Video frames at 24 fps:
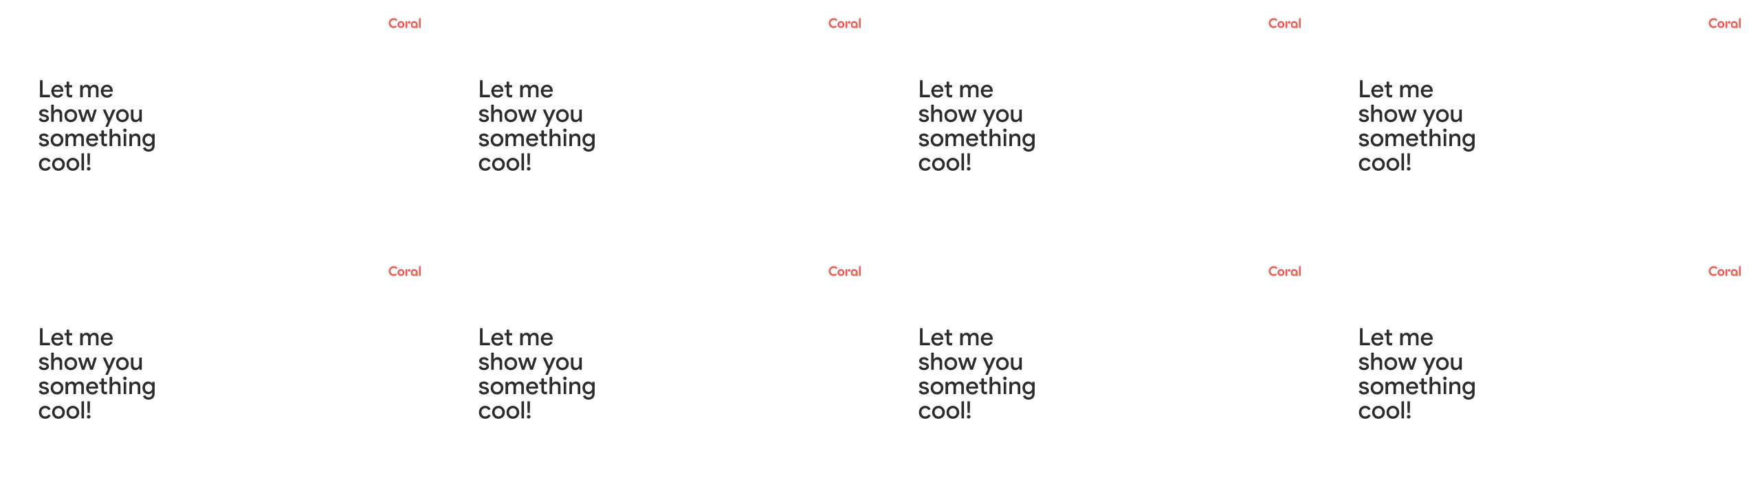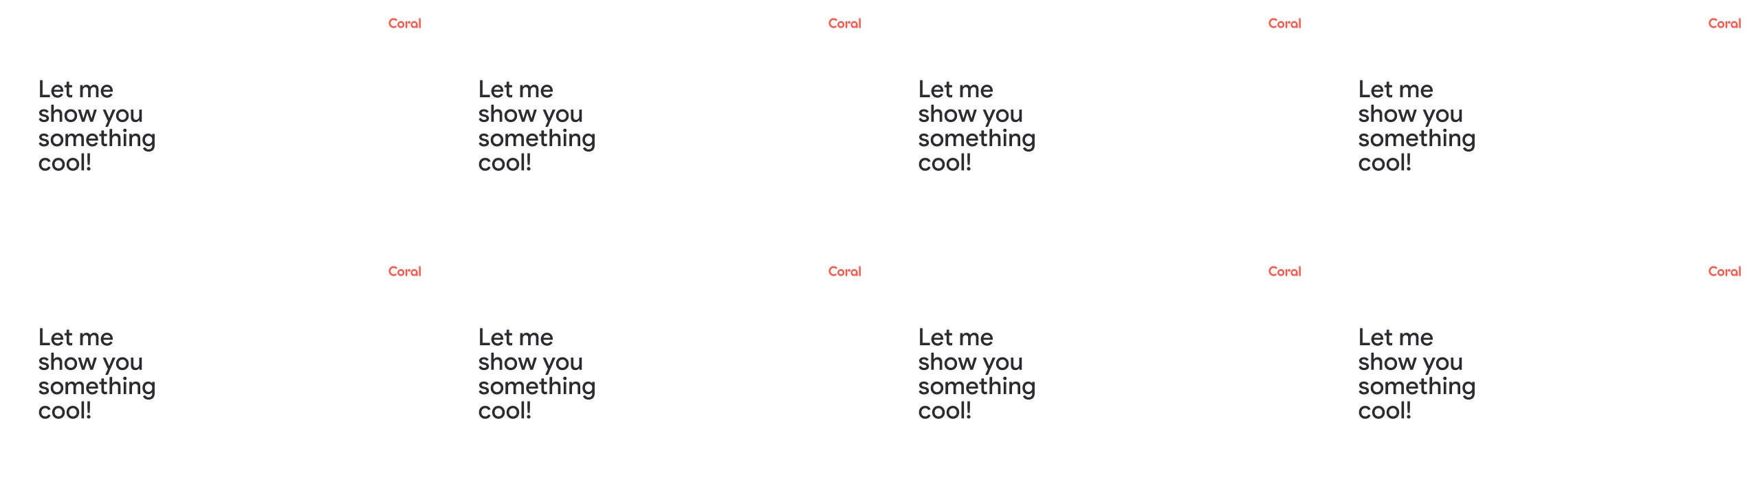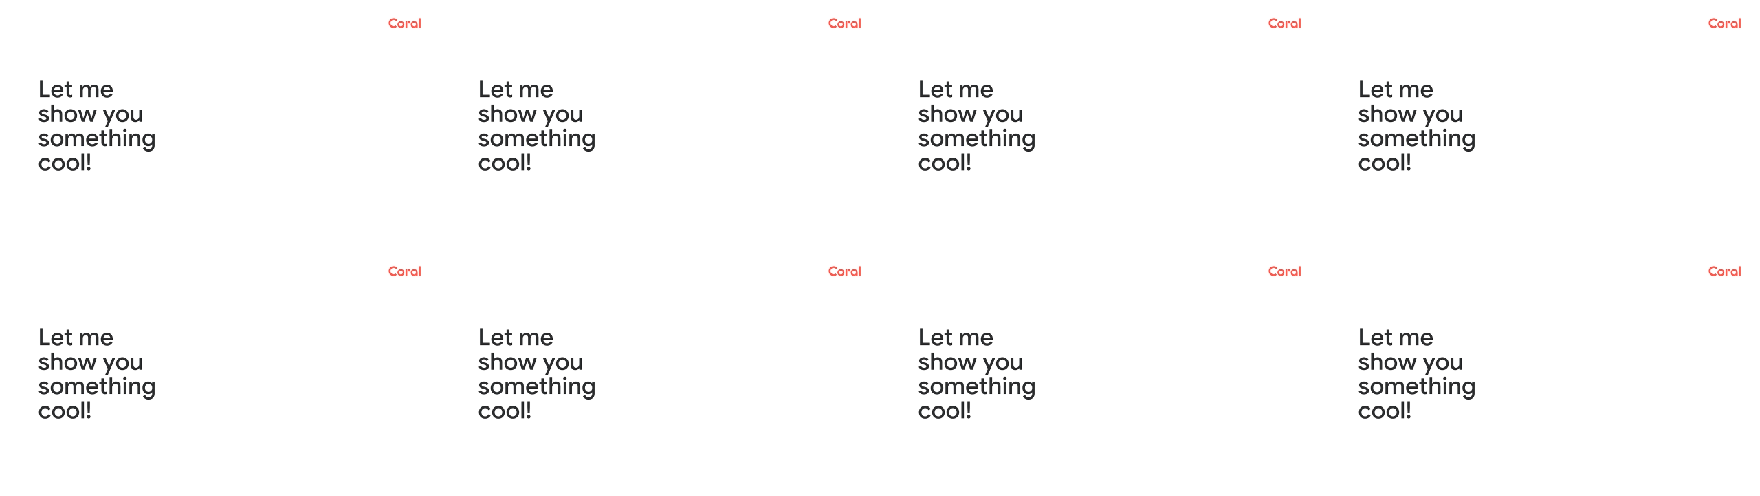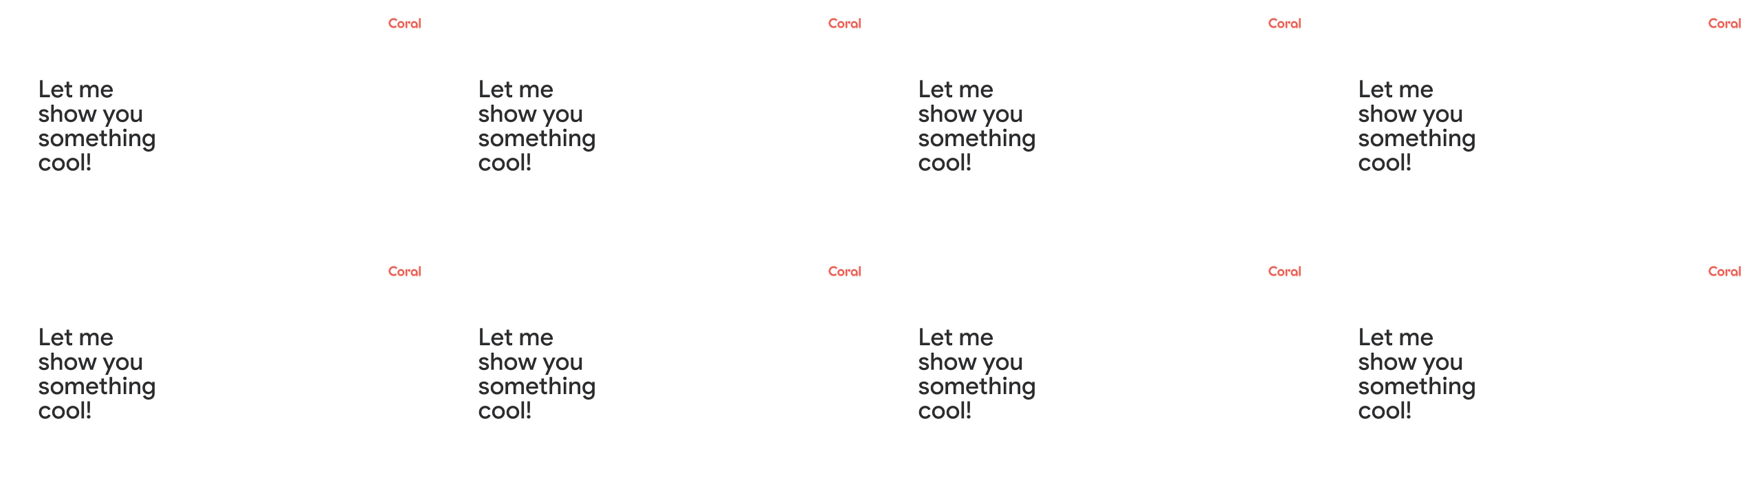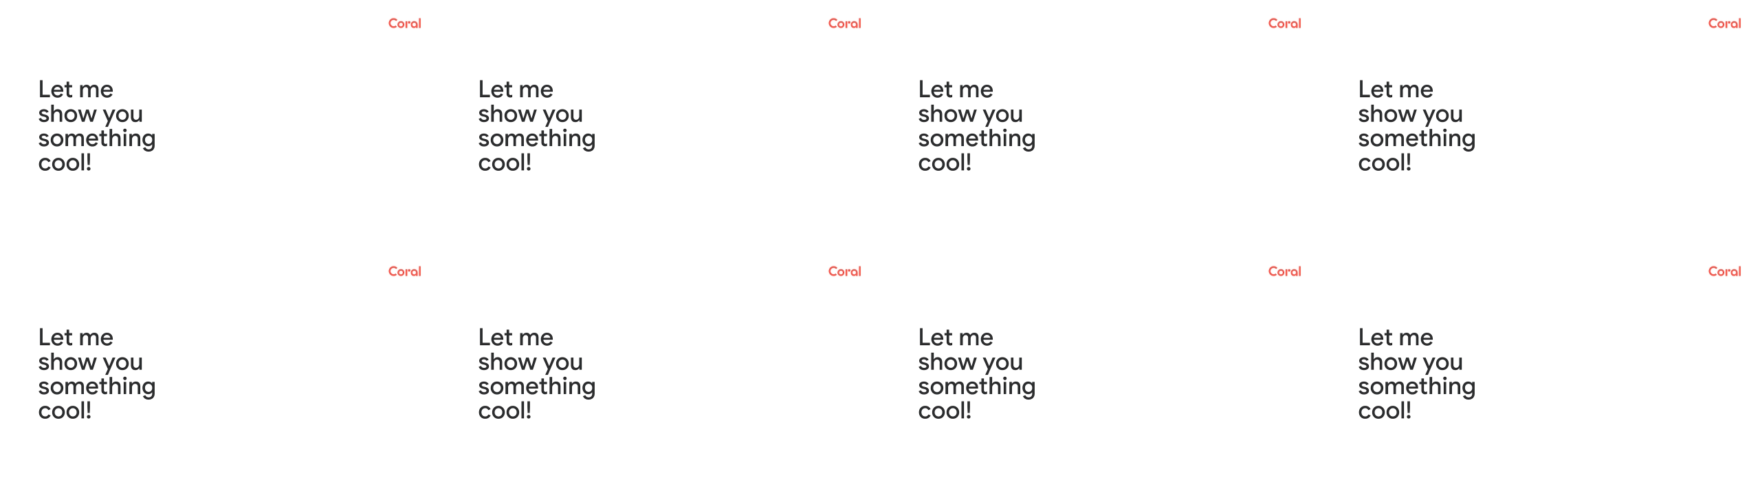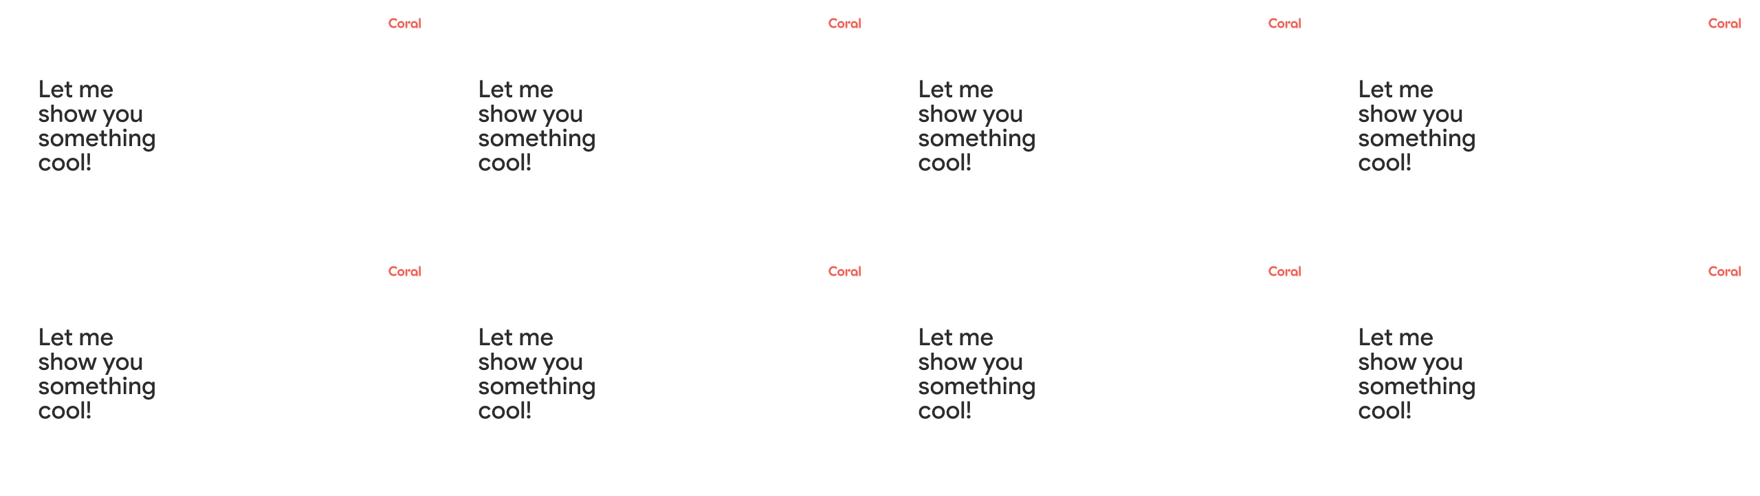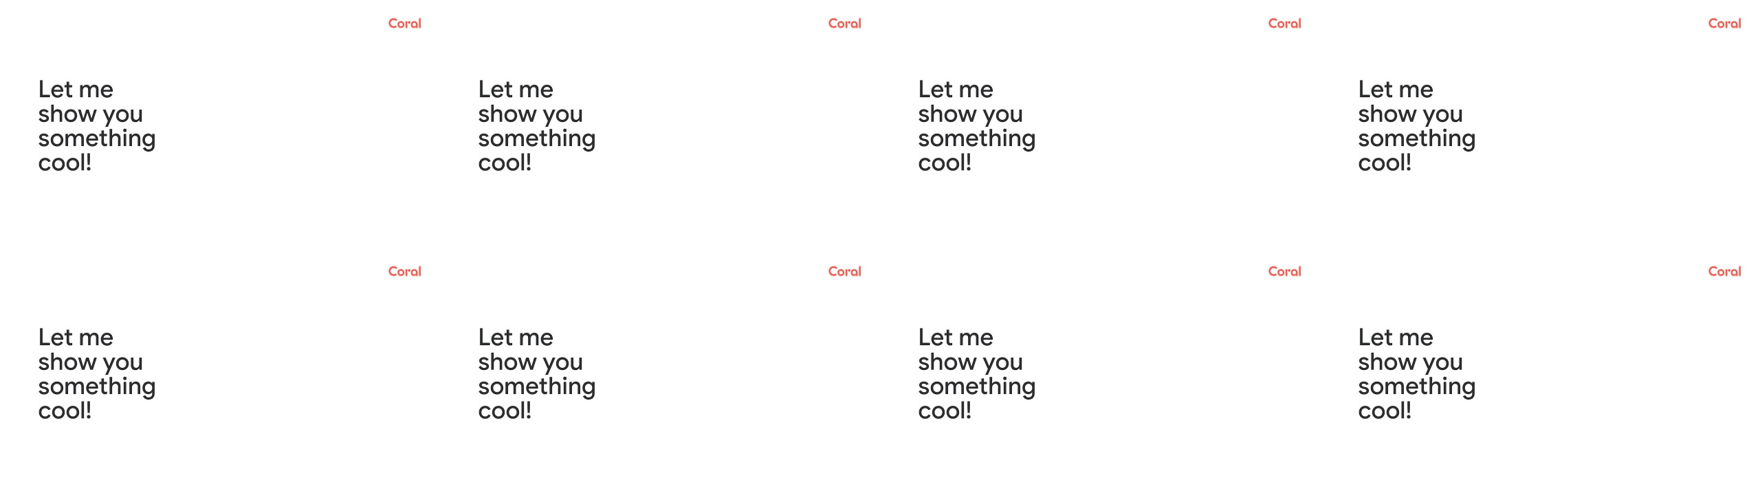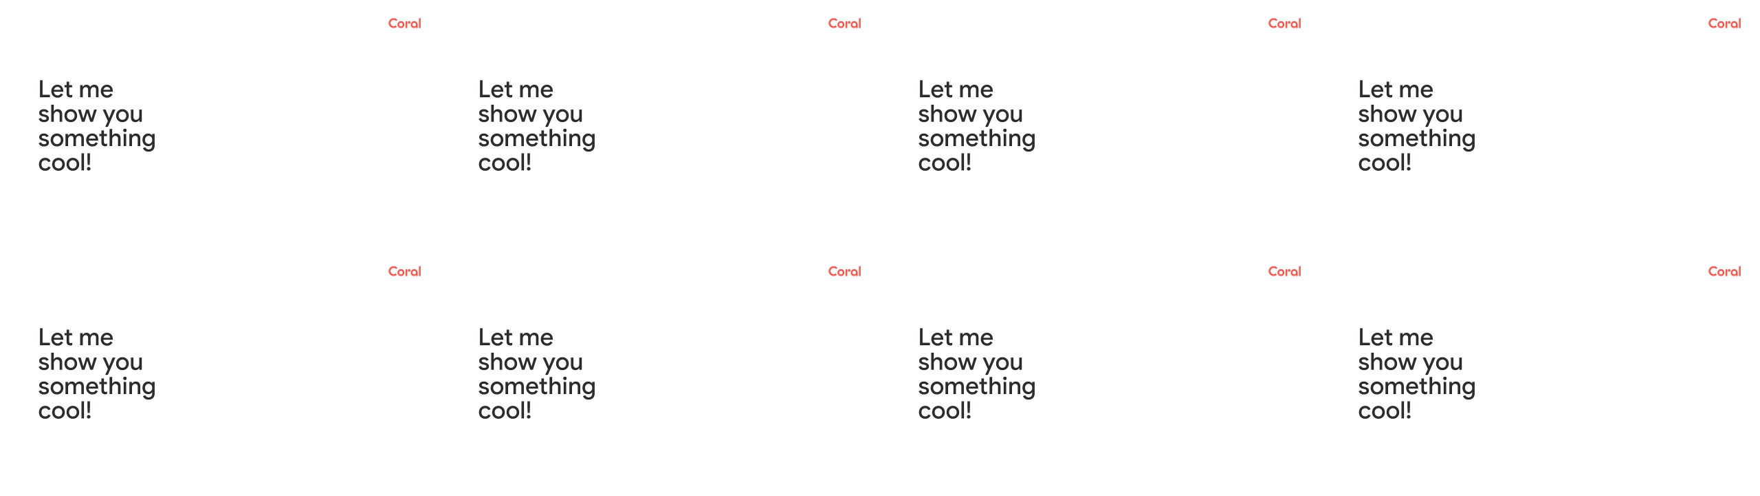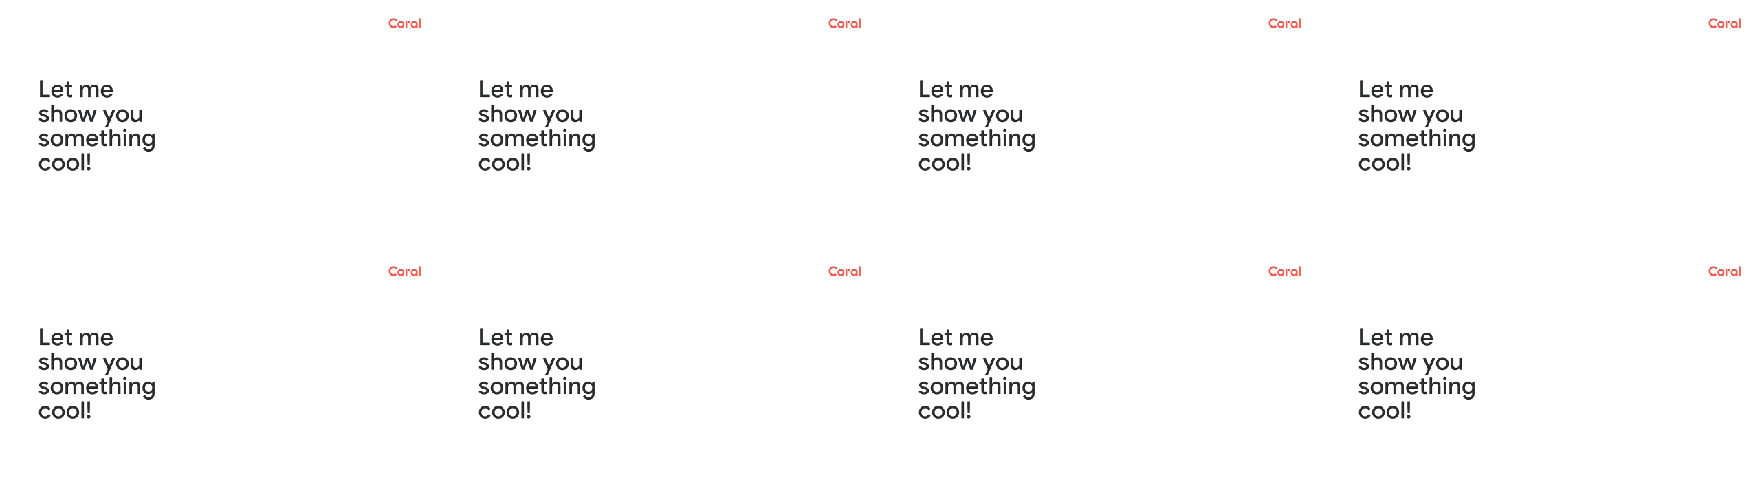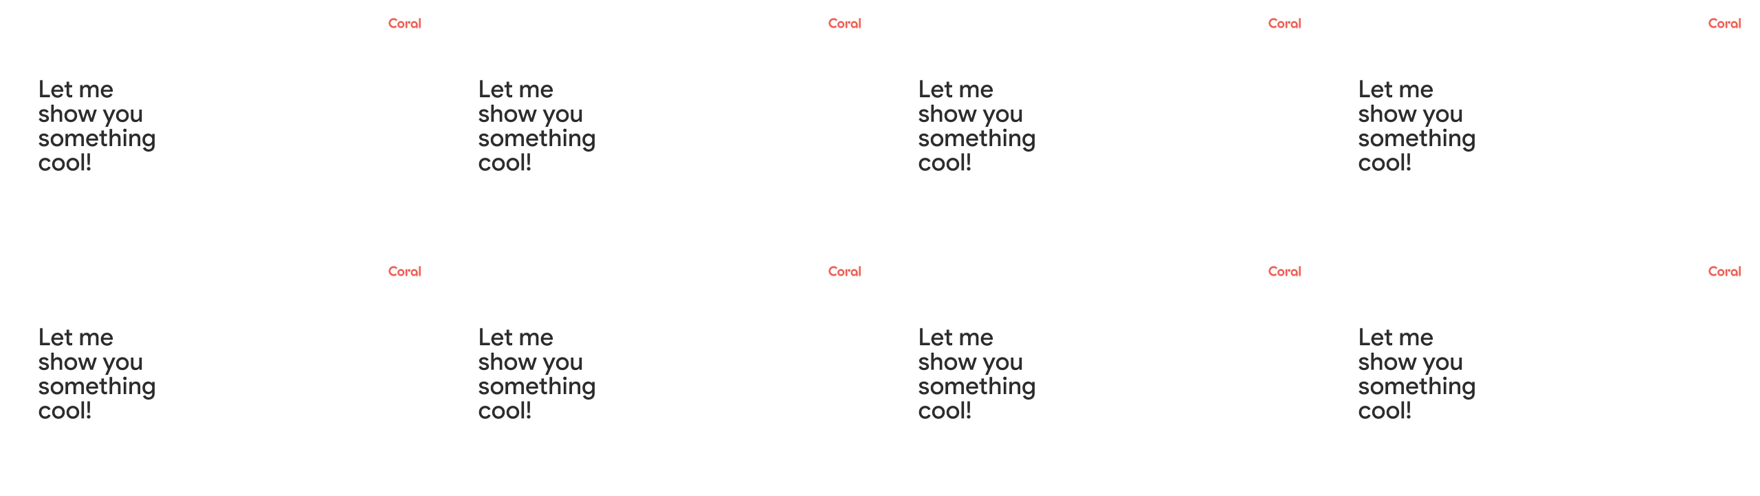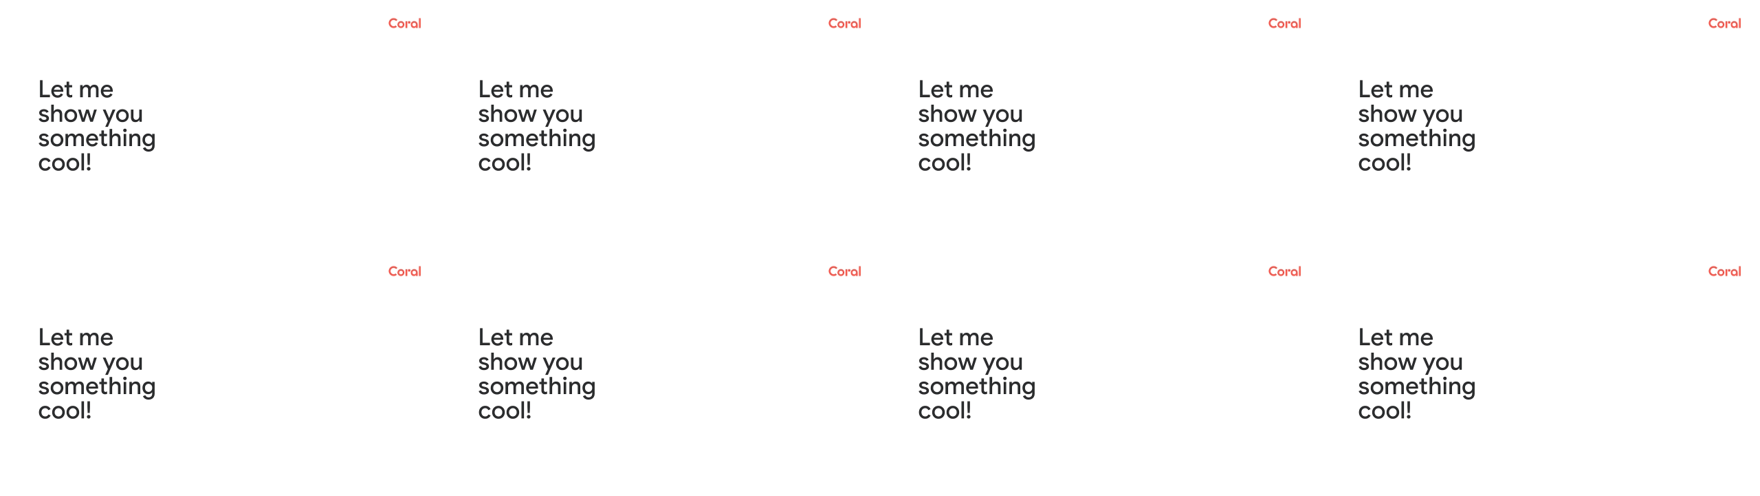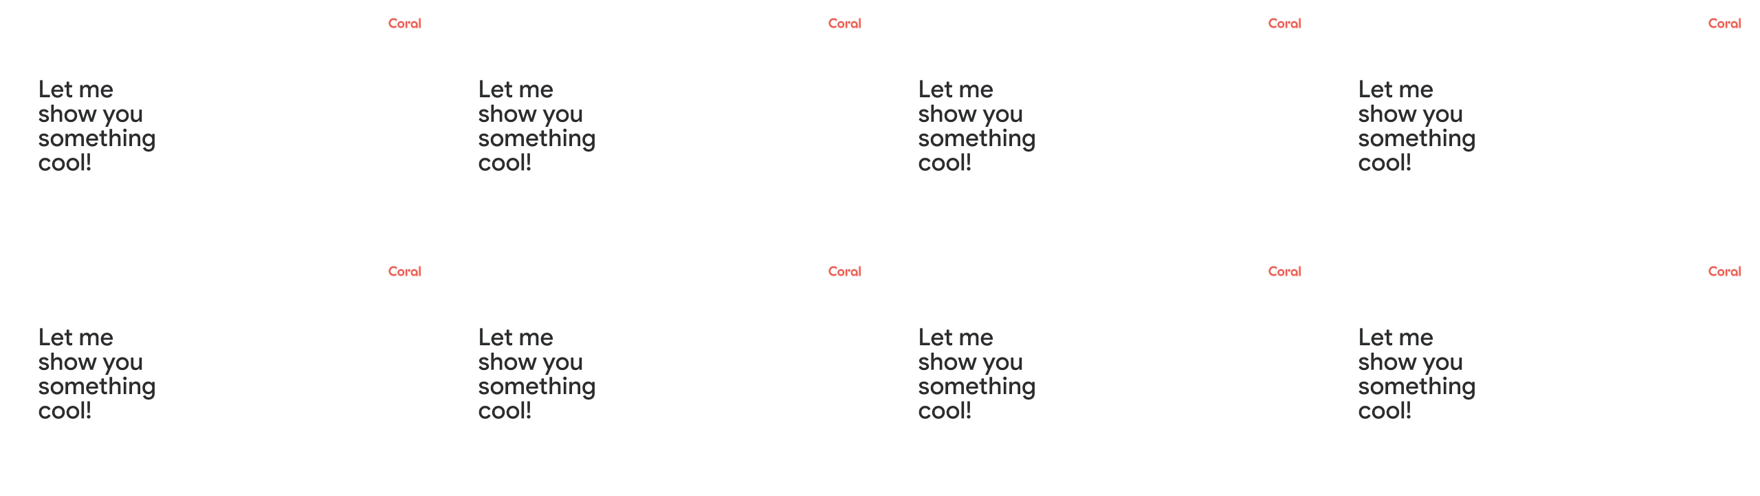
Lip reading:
[unreadable: no face in view]